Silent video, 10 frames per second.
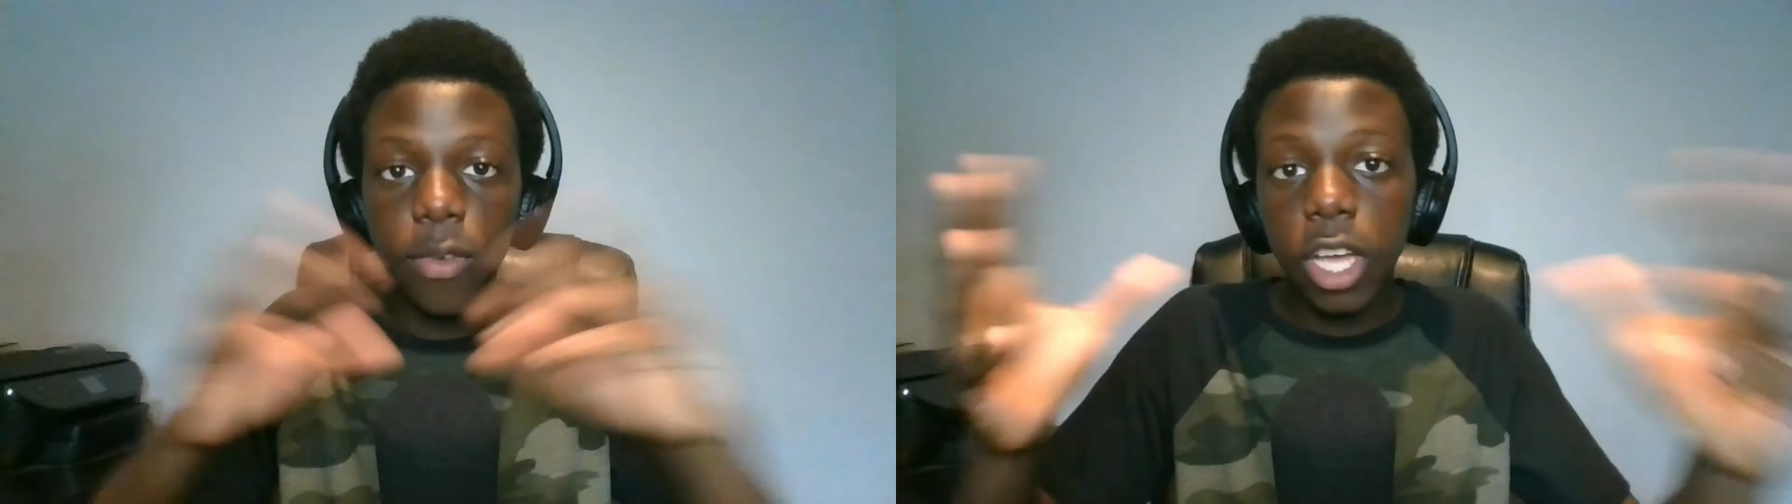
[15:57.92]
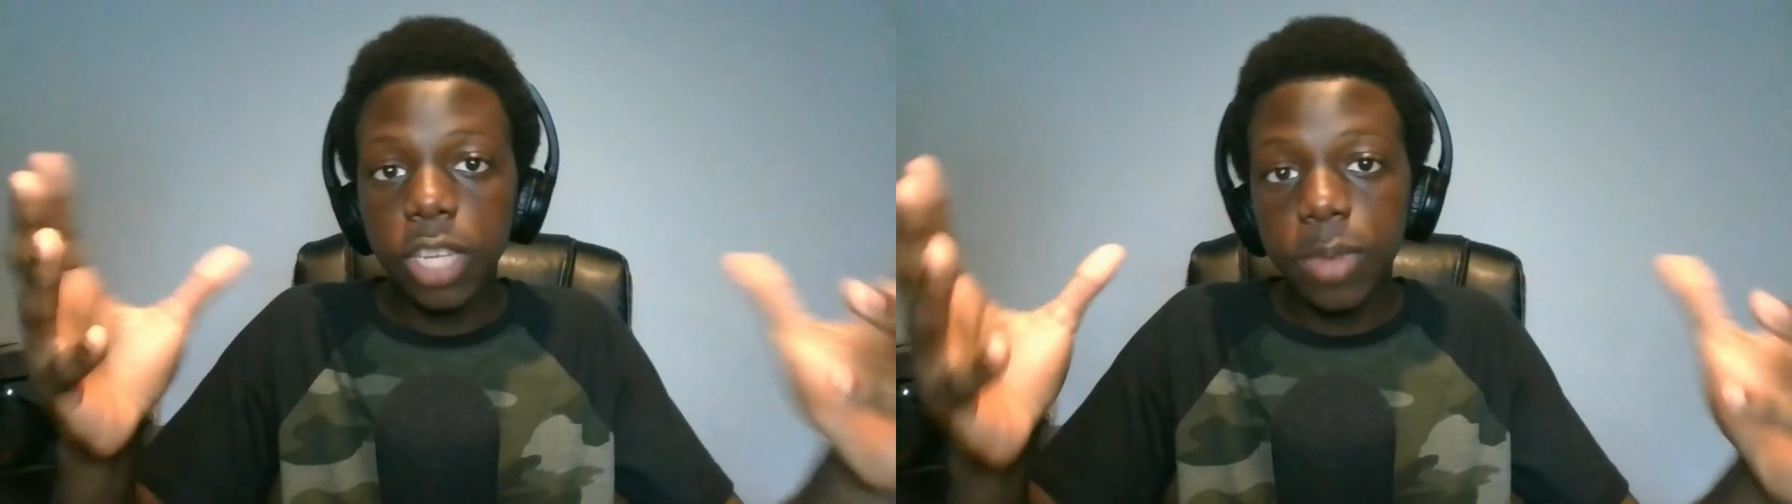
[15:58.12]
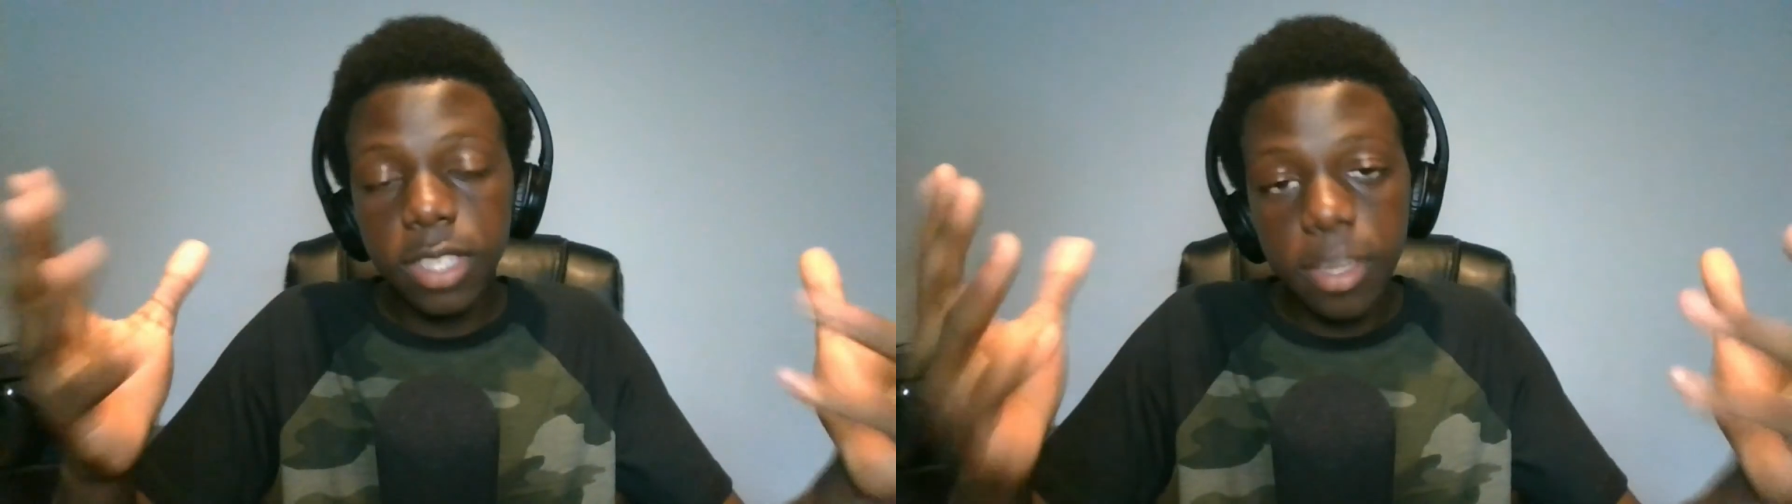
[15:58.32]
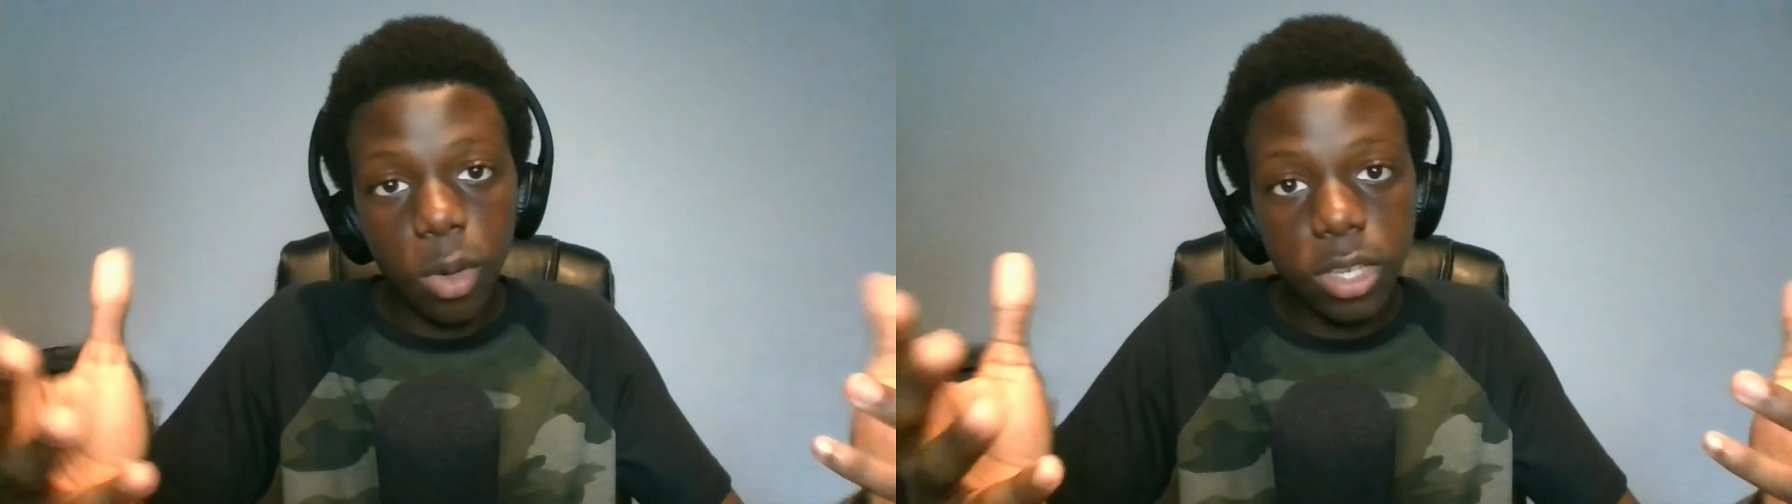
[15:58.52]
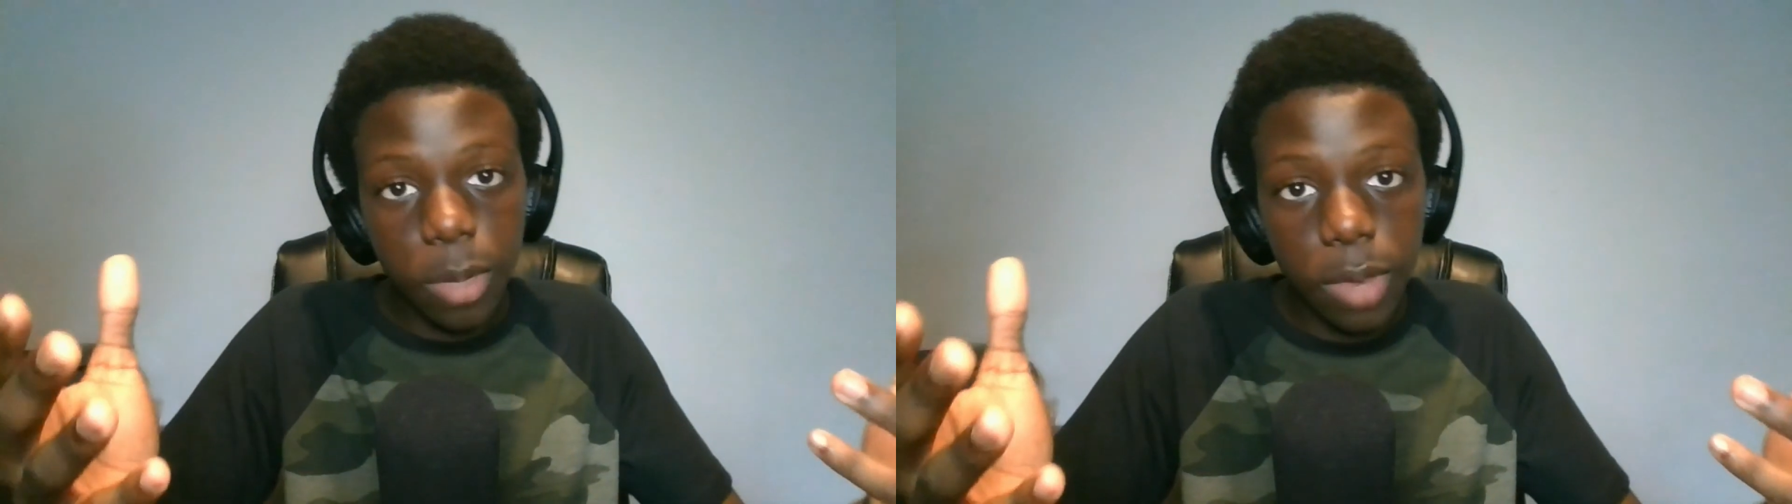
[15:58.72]
you guys want to see
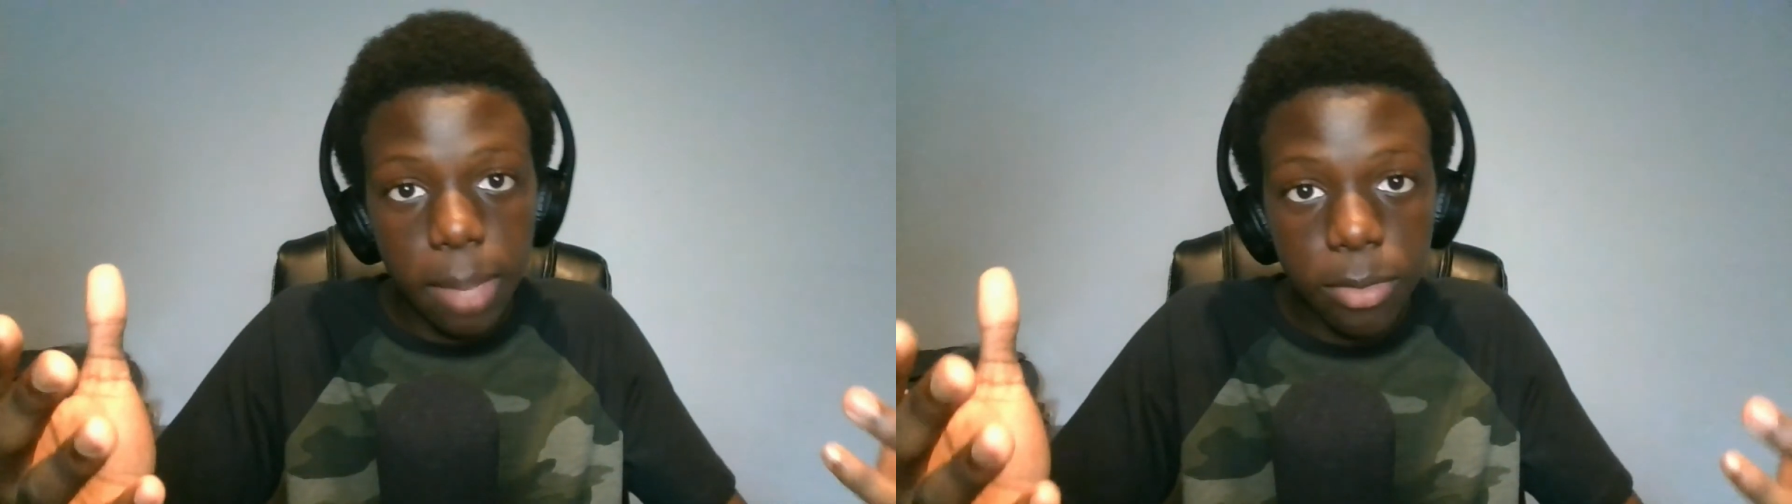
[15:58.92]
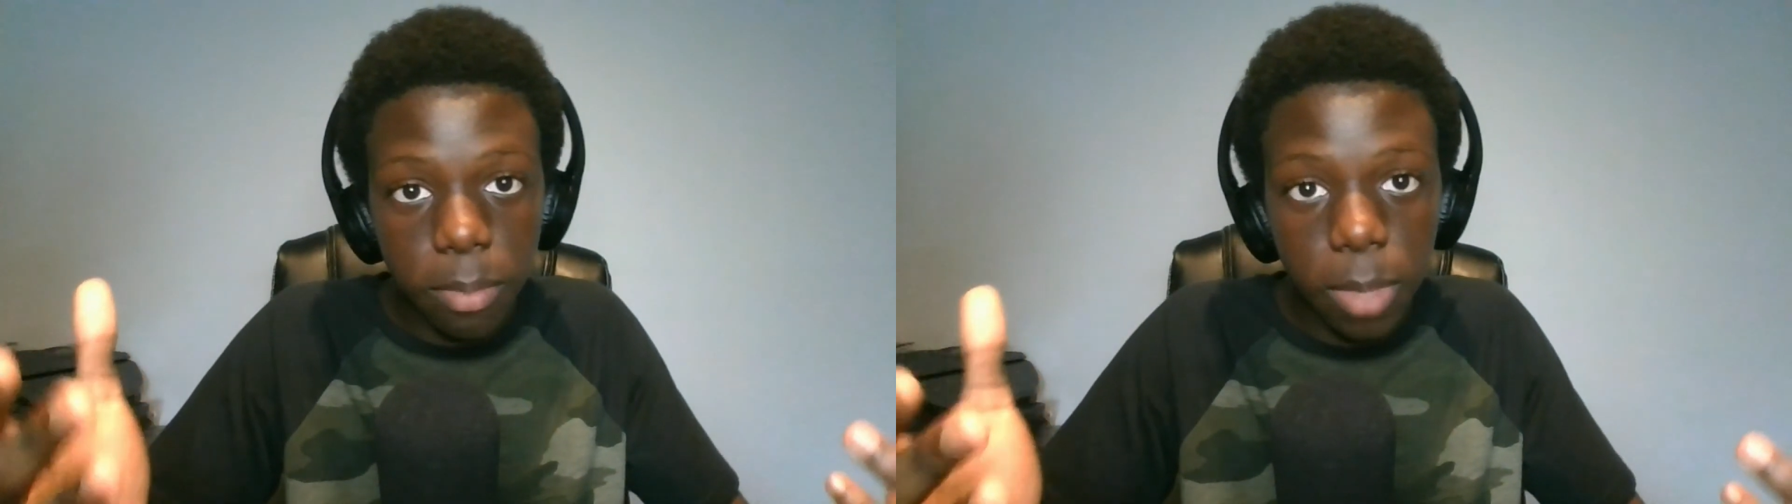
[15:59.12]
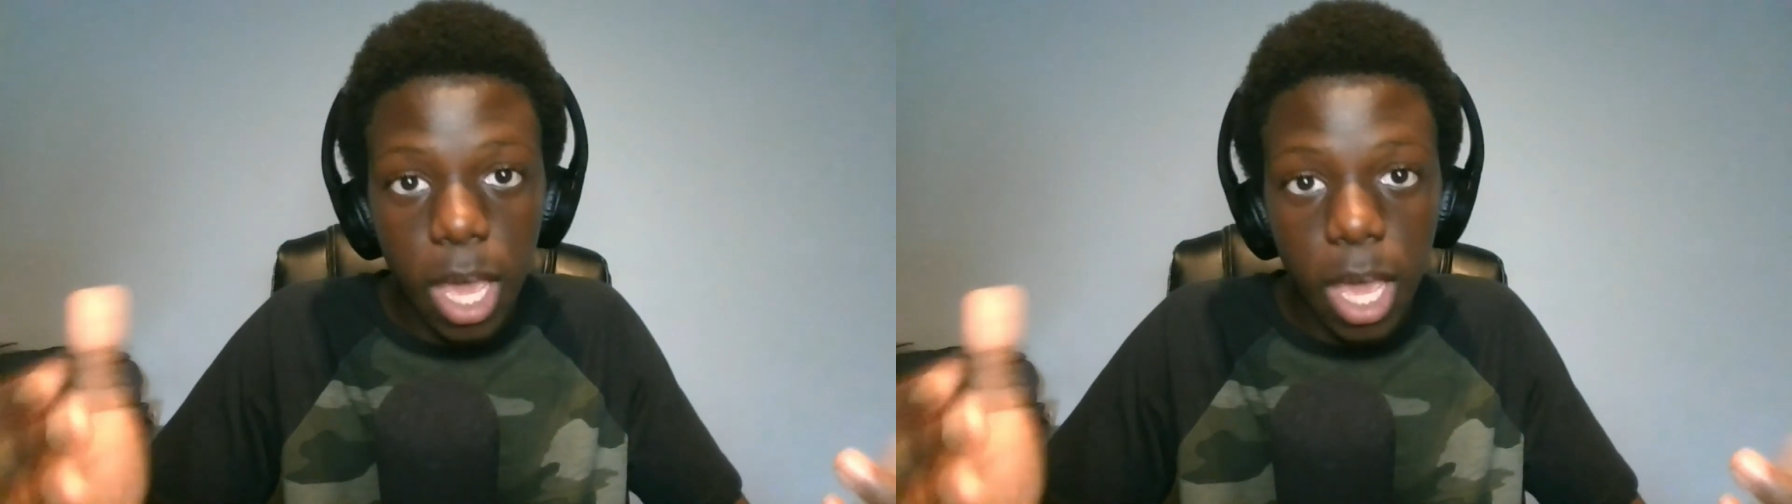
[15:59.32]
more scary games from me,